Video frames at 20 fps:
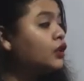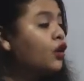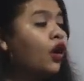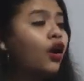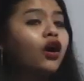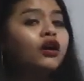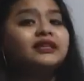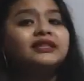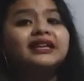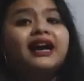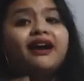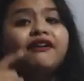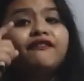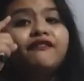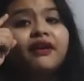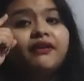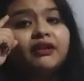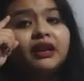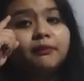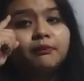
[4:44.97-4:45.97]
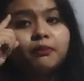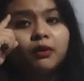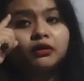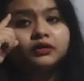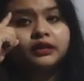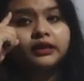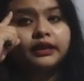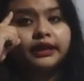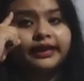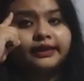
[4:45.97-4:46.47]
Thoughts are very
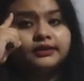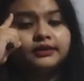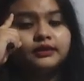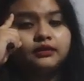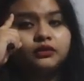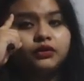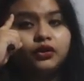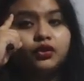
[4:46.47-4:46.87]
important, guys.